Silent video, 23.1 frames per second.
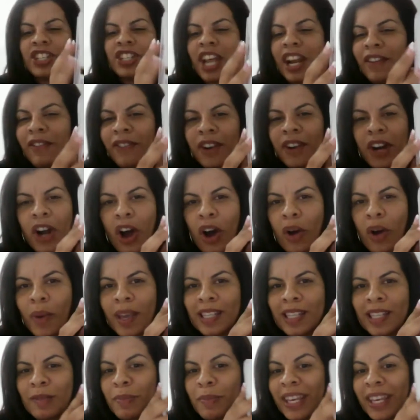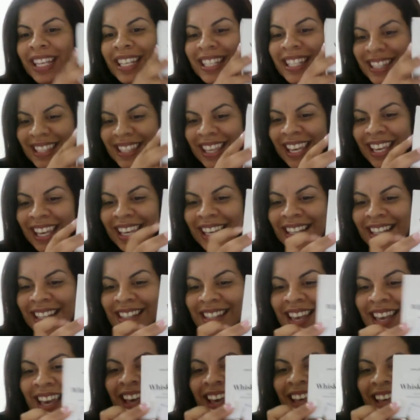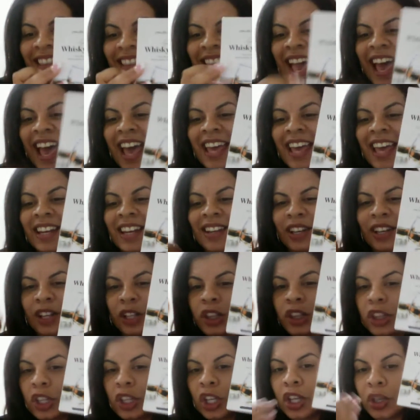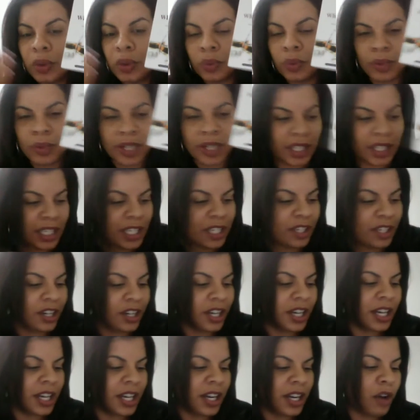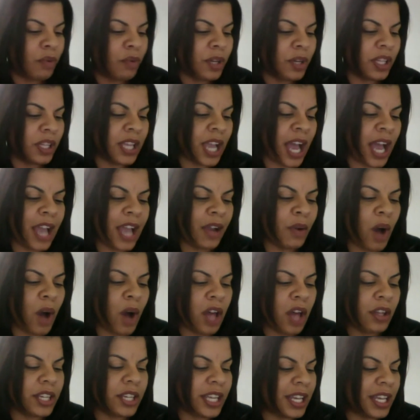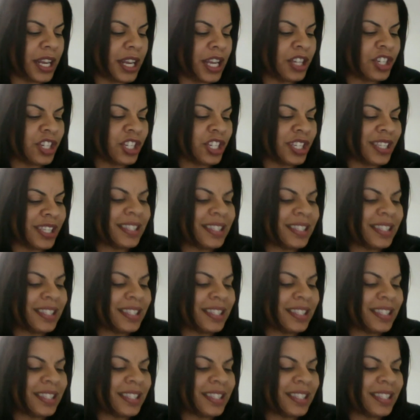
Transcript: Jennifer always picks things that look really good and are really high quality. And as she